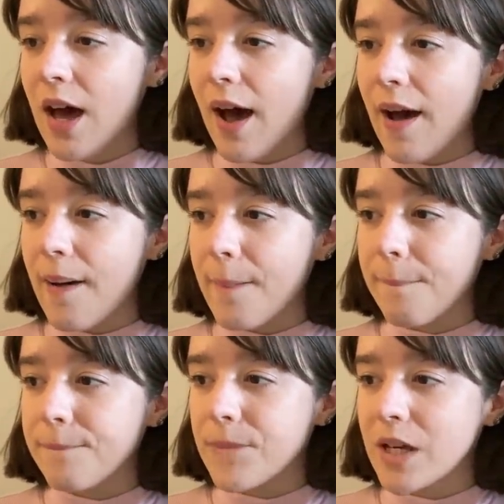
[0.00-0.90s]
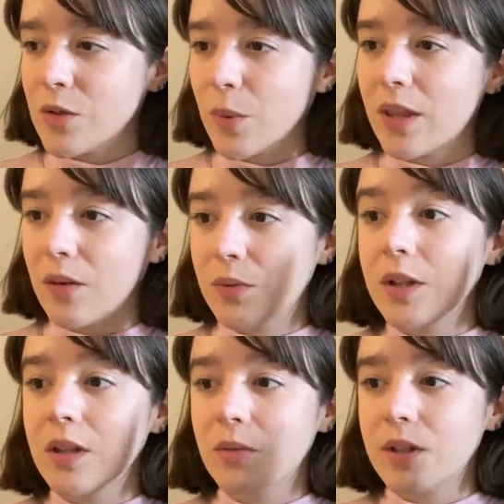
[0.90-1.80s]
um, is one that
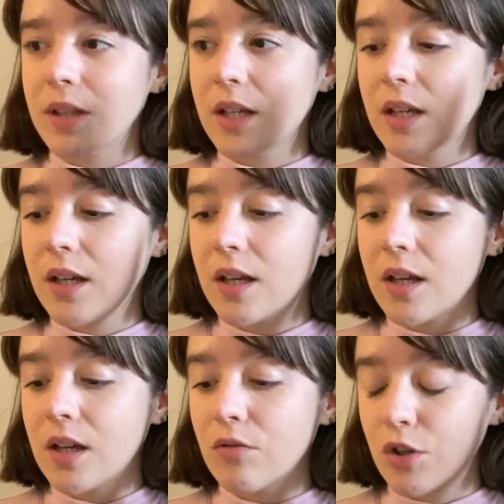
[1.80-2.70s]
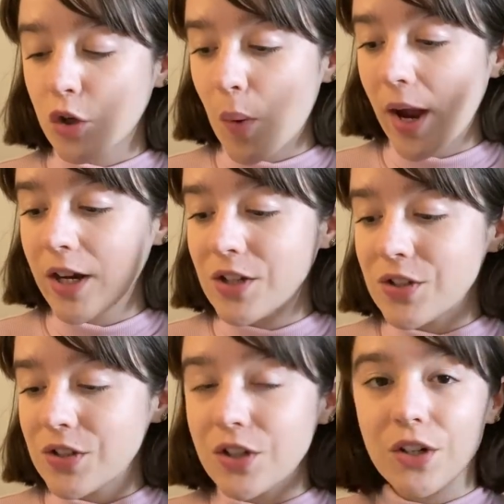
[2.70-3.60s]
really, really
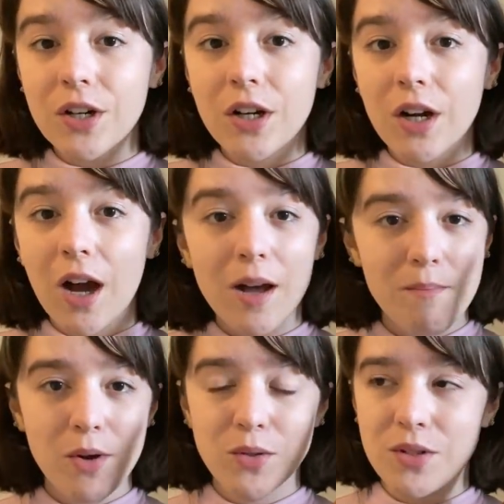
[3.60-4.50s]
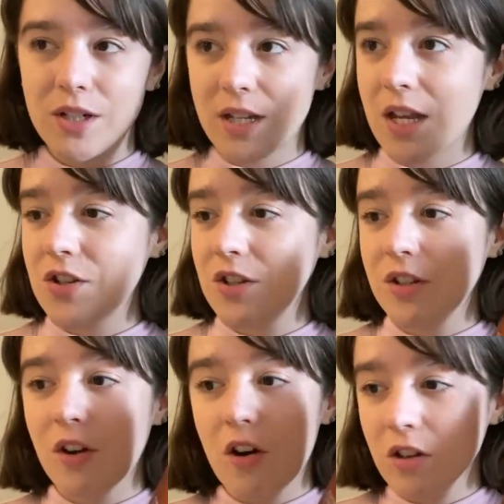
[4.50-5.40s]
requires your utmost
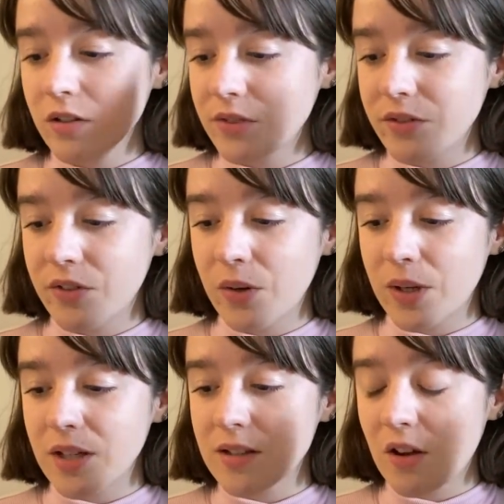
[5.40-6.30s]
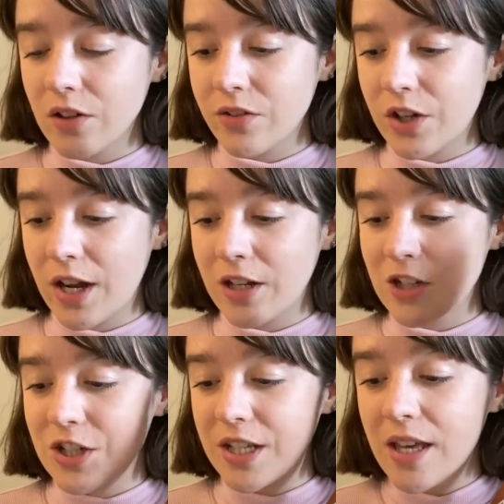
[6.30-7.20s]
attention, all of your focus, all of your
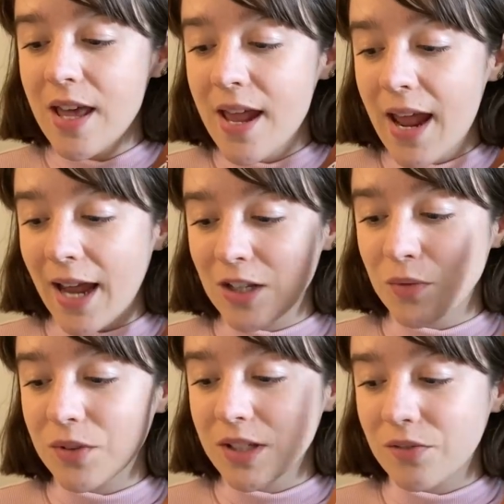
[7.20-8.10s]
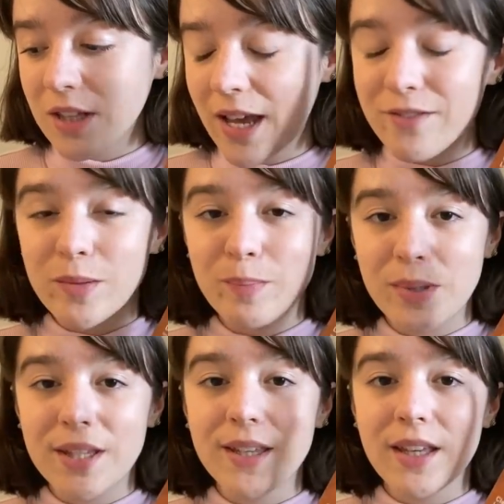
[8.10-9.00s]
energy, and you really, really have to
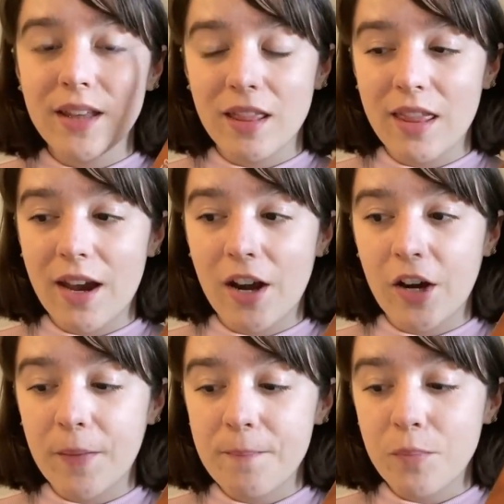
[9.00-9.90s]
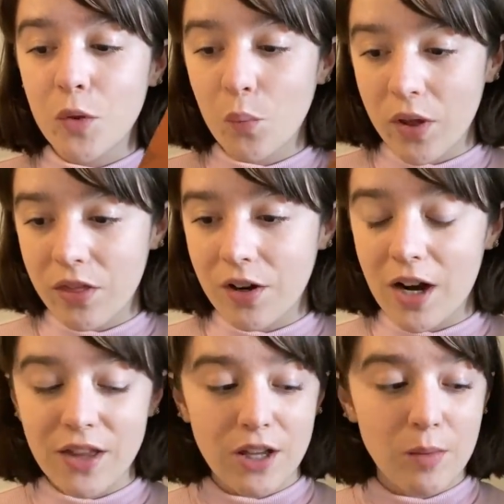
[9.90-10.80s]
be there with her,
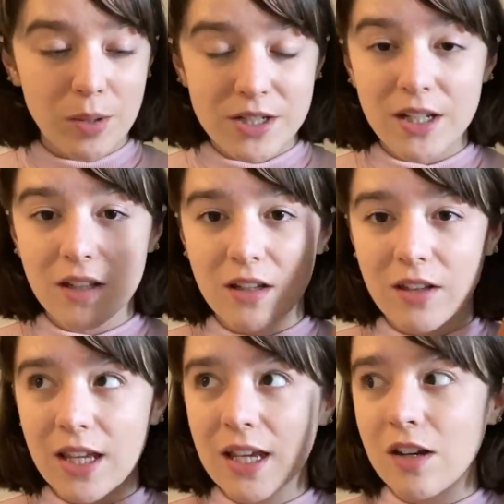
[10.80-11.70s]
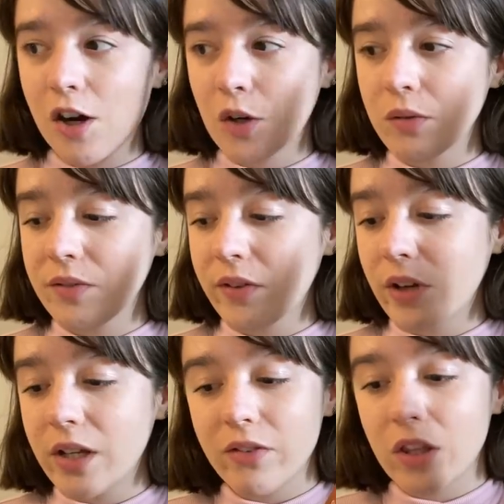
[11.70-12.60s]
I think particularly in Agua
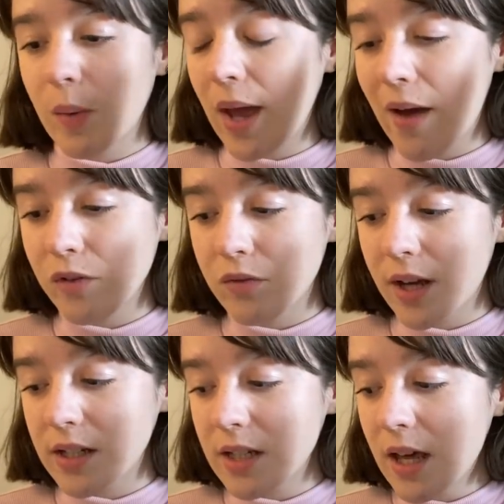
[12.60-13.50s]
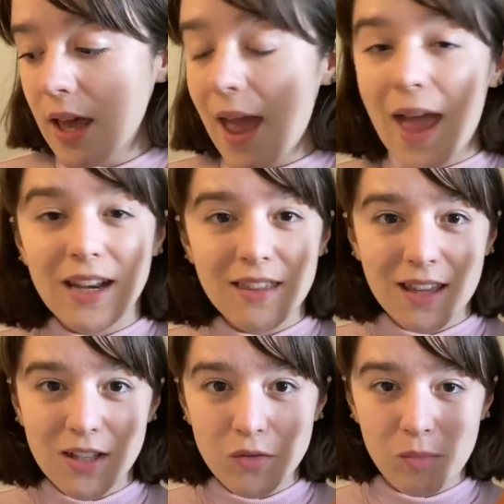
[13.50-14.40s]
Viva, even though I haven't read anything
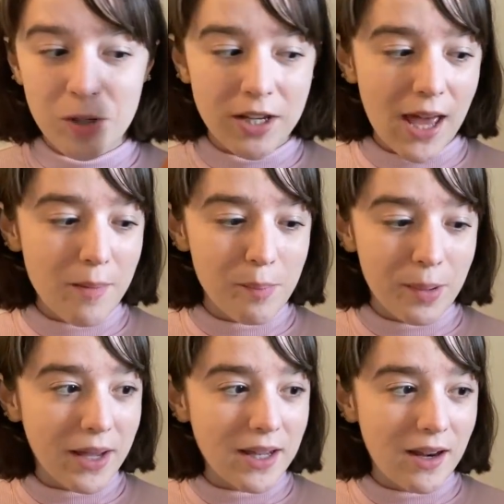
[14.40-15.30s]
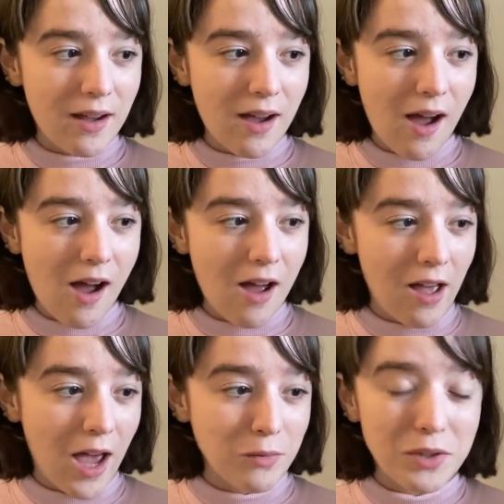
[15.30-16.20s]
else from her yet, but uh,
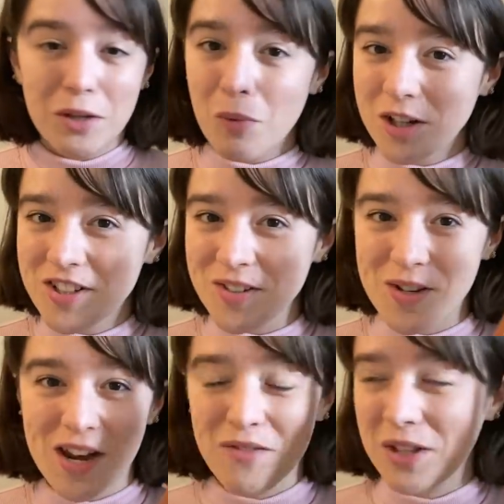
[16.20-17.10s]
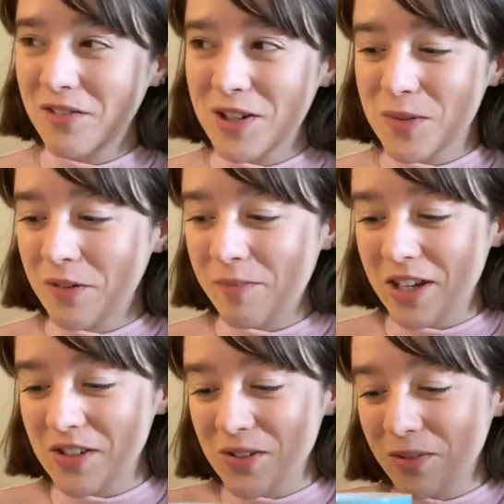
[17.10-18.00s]
I really want to, and I've only read 12
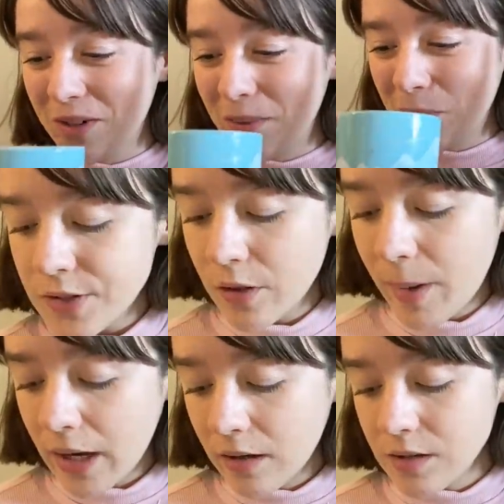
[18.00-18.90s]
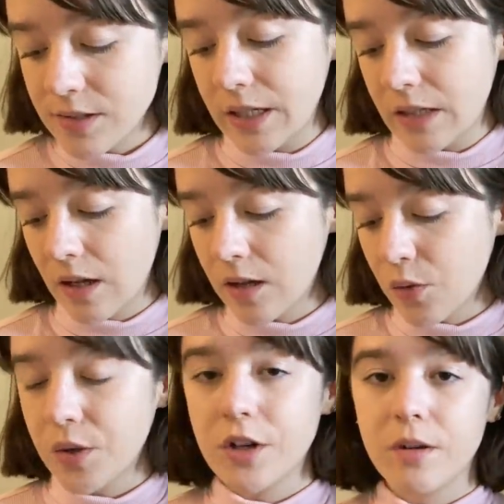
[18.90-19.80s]
pages so far. So the back calls it an
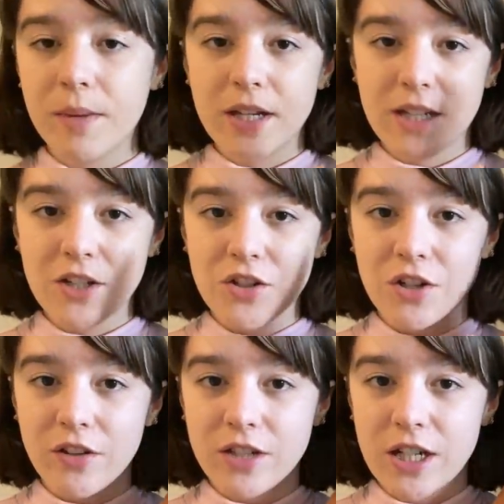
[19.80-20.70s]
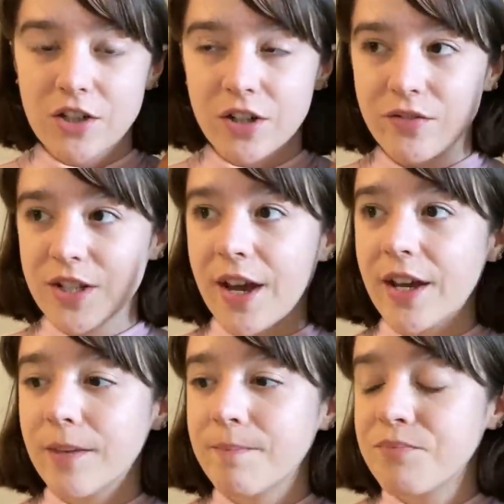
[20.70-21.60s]
unordered meditation on the nature of
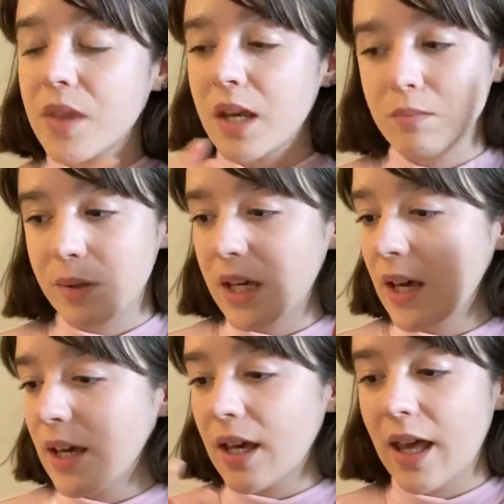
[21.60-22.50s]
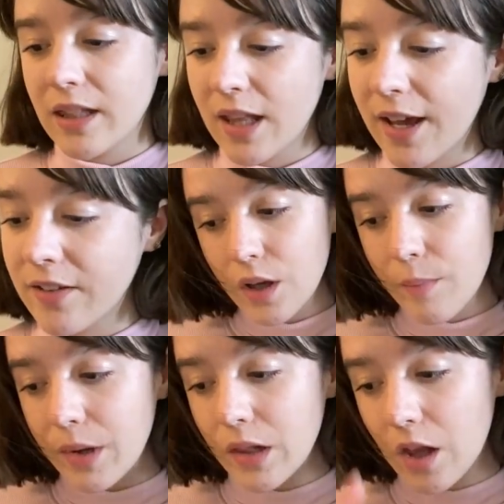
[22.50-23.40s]
time and being and life,
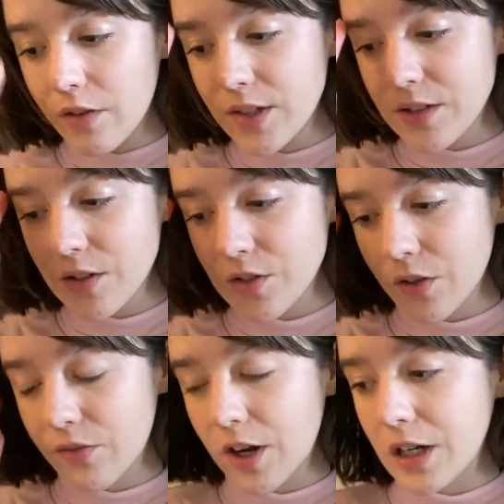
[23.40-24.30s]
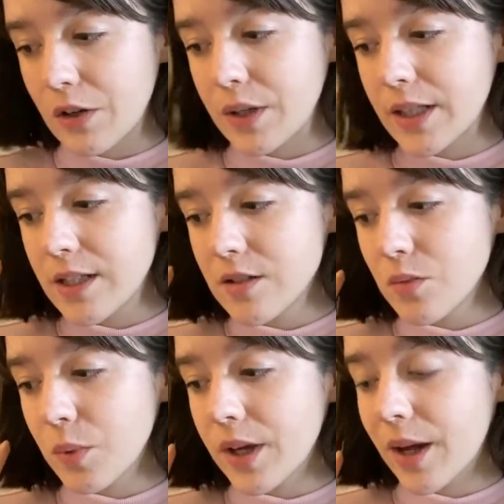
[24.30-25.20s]
but a lot of this so far, or at least
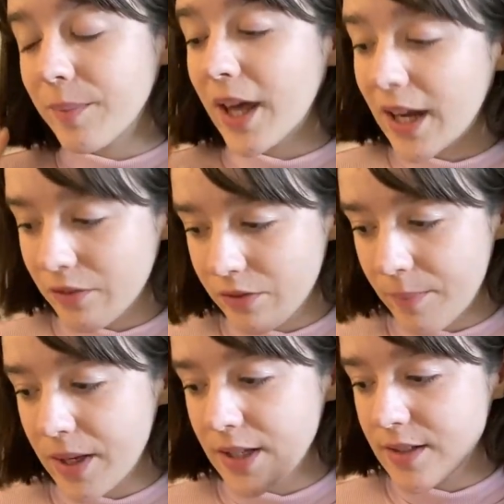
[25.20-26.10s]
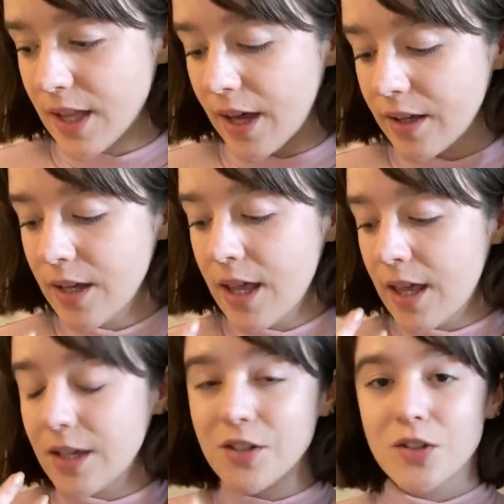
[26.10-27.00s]
what I'm getting from it, is that
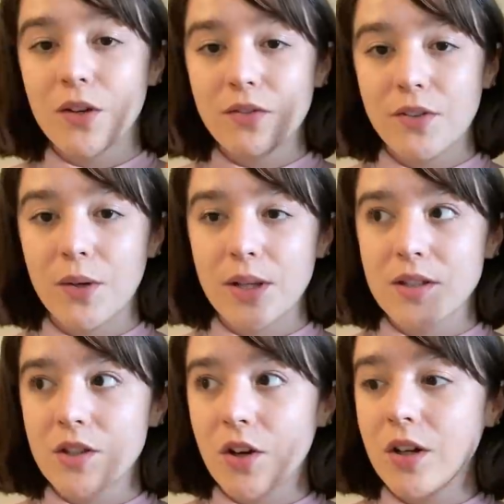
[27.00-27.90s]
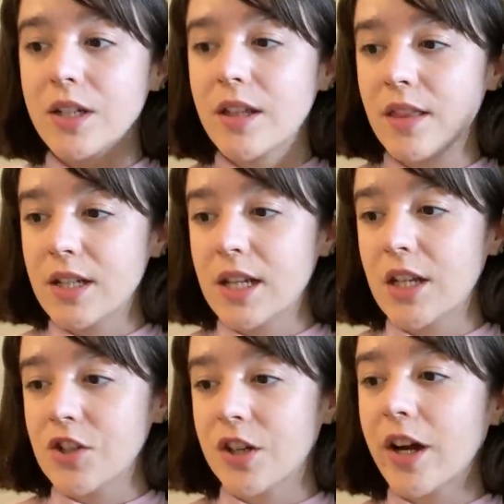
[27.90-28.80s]
it is so focused on the
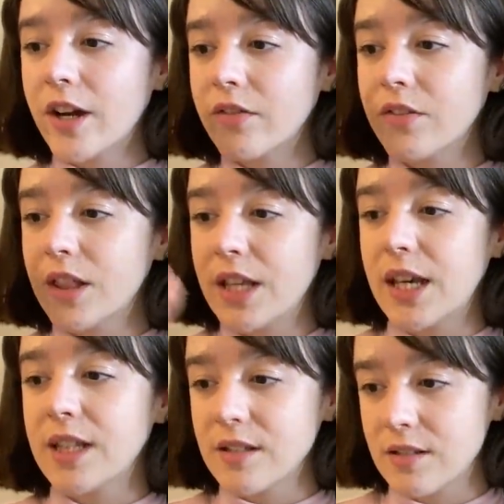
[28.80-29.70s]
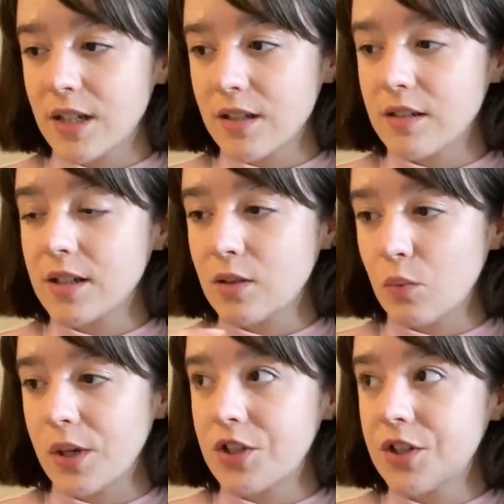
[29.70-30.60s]
nature of the instant in
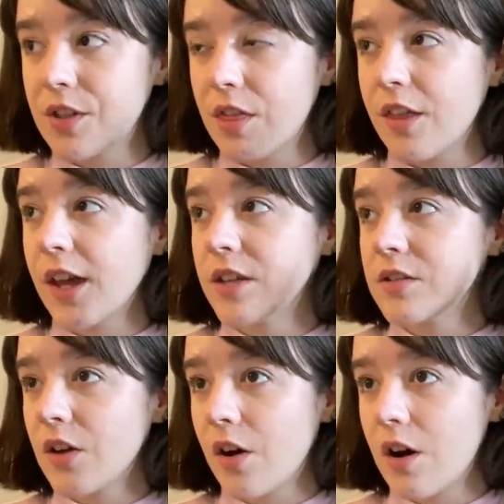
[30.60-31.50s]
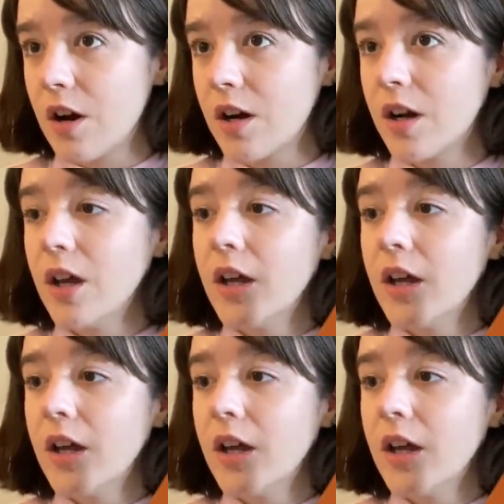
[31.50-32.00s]
which things are.